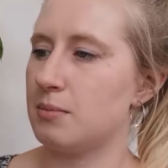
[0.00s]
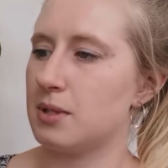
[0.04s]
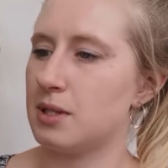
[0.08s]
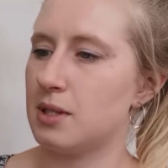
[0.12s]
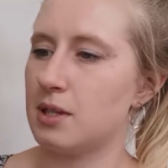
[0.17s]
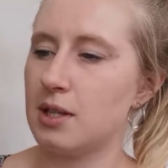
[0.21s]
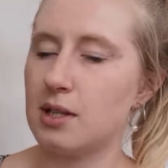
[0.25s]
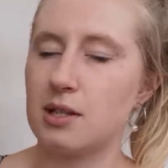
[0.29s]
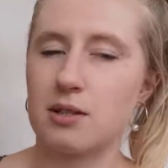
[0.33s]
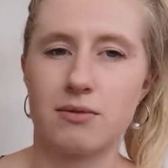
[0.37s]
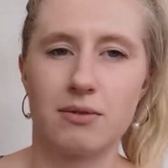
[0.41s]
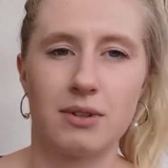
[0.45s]
so
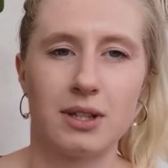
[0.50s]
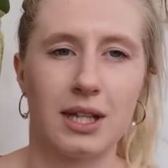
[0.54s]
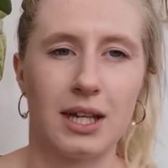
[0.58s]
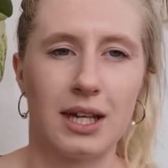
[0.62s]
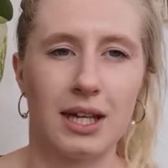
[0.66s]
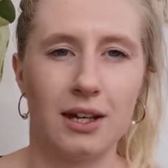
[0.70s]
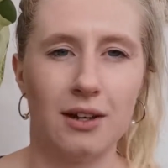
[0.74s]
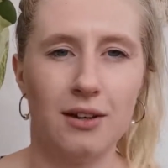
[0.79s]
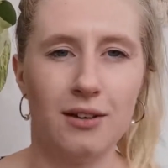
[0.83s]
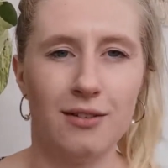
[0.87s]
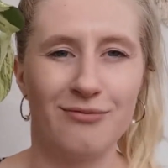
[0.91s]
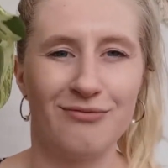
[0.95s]
that's really
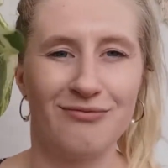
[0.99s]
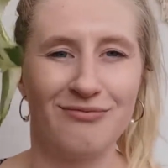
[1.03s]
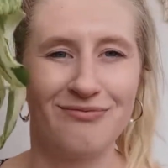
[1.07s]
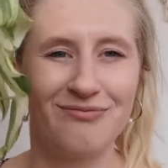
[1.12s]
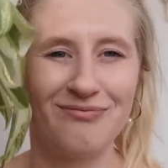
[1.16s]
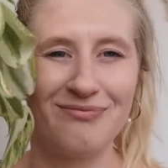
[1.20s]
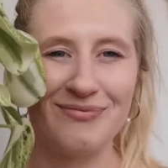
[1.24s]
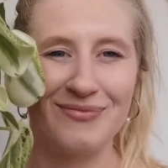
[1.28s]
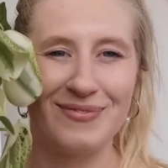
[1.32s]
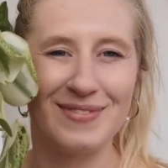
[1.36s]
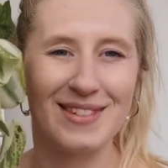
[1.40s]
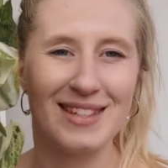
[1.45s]
cute.
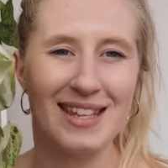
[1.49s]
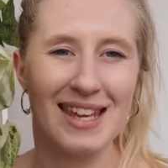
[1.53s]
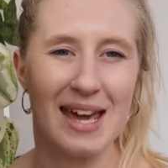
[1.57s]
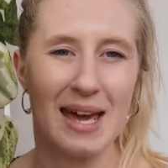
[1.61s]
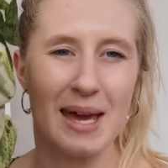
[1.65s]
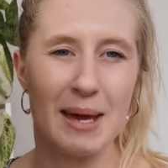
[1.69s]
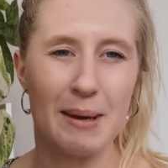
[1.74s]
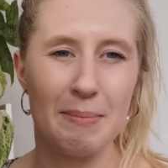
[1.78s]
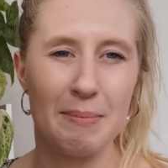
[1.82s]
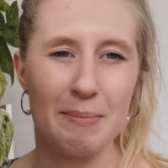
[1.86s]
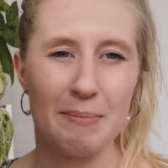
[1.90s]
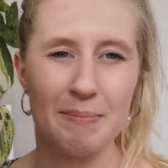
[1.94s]
So
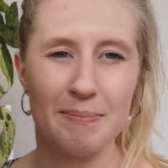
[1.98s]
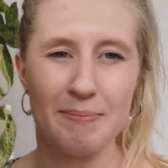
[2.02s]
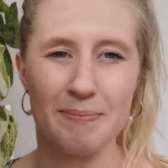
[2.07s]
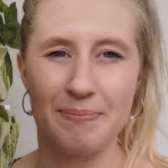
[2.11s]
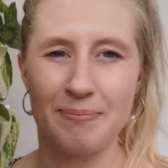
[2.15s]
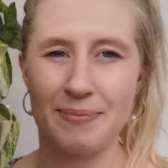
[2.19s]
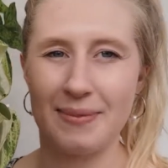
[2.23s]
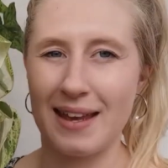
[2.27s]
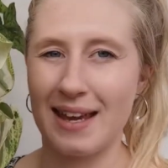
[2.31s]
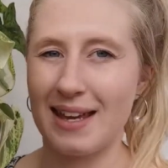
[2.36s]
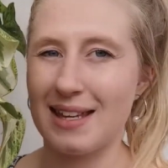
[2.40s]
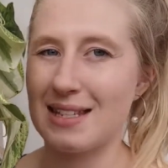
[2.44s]
yeah,
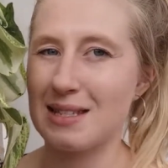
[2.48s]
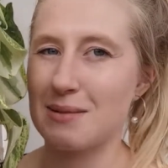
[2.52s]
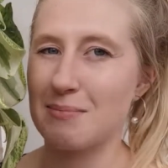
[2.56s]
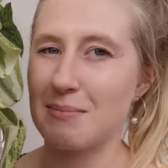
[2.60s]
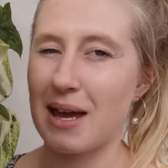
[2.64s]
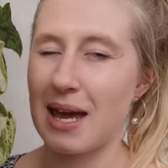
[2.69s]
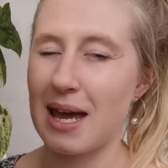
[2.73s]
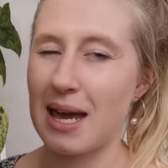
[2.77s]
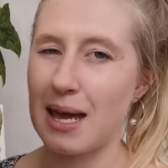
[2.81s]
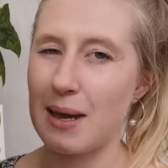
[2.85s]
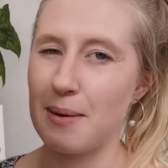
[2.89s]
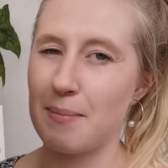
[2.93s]
that is
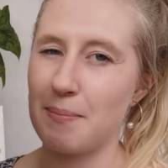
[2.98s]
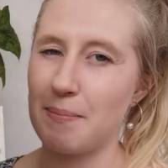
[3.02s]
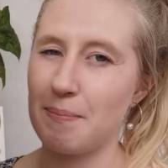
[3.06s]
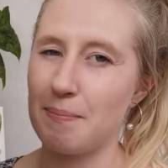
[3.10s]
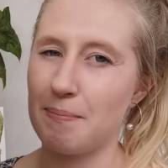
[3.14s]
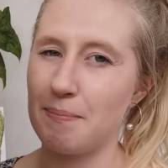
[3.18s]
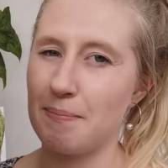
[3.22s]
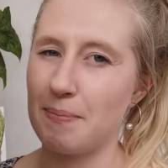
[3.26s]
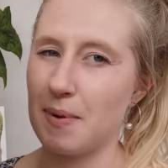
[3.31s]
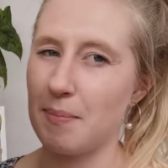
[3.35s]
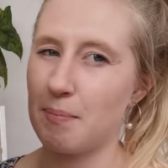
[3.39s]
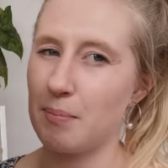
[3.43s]
my
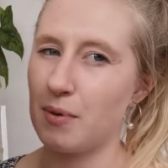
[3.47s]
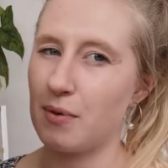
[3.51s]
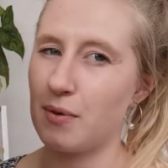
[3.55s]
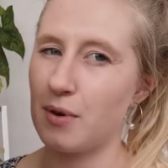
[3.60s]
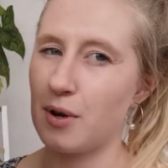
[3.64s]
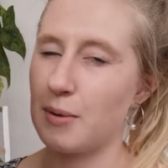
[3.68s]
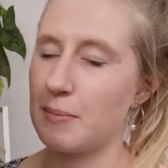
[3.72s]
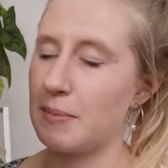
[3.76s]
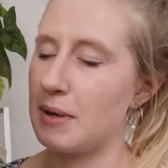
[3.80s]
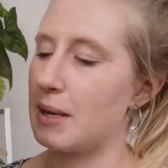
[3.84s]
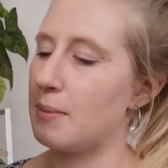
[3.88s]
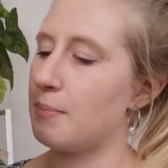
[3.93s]

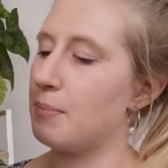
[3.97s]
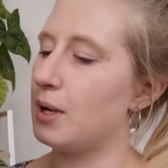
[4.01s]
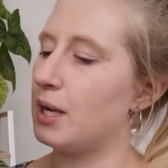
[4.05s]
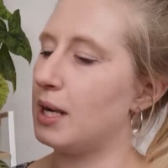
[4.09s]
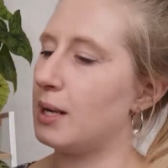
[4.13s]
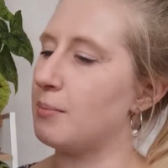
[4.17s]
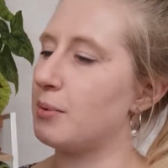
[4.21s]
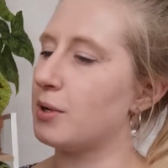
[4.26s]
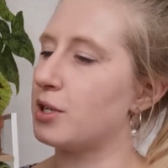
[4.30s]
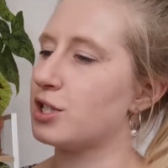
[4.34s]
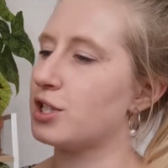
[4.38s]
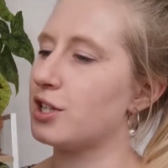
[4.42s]
Peperomia
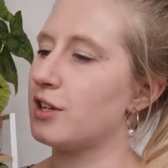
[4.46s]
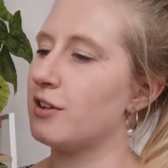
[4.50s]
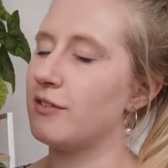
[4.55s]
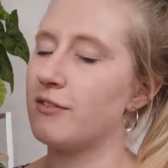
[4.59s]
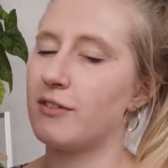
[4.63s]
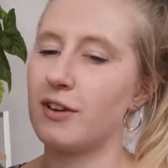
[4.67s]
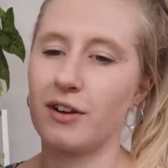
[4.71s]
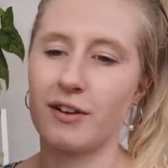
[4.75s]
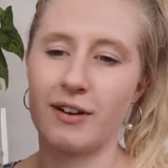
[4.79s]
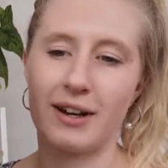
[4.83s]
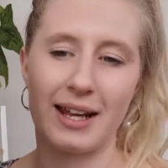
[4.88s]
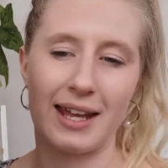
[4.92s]
polybotra
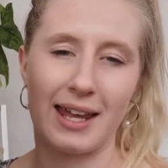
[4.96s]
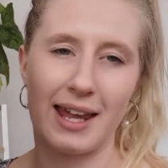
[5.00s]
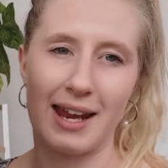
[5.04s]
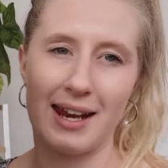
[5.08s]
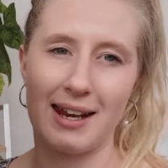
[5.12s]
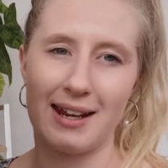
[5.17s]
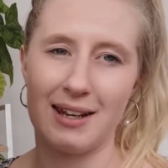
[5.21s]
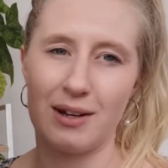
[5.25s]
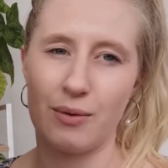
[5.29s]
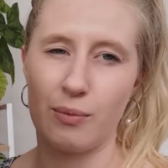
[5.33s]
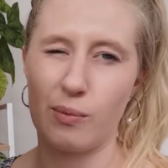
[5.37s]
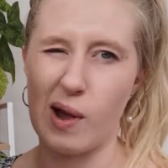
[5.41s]

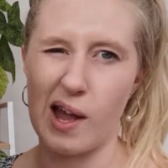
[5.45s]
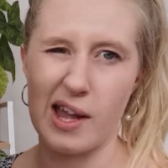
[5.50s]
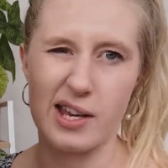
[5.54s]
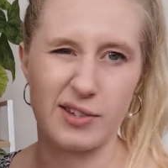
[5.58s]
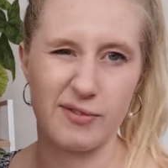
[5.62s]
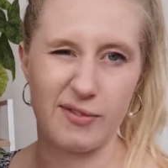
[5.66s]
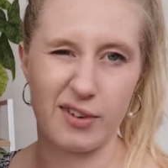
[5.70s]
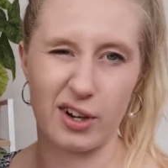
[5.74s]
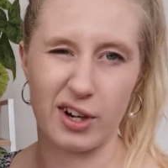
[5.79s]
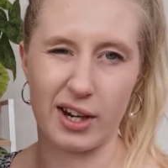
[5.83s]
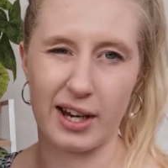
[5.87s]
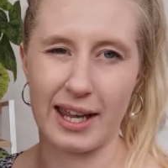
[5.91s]
variegated,
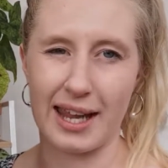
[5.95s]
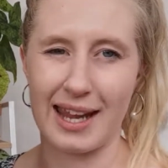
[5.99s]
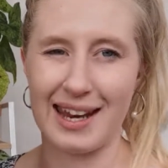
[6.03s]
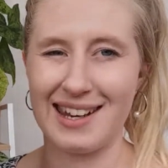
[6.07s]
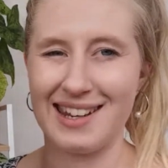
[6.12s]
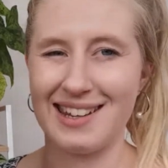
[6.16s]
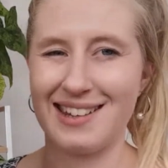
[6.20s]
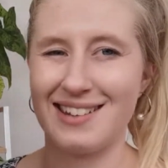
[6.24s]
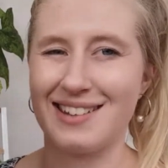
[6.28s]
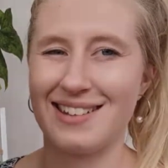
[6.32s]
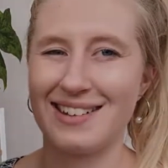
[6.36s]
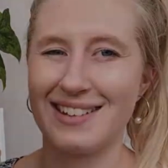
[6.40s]
white
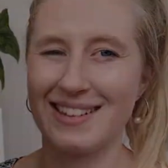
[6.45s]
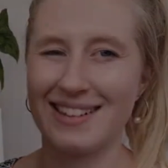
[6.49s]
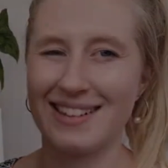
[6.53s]
variegated.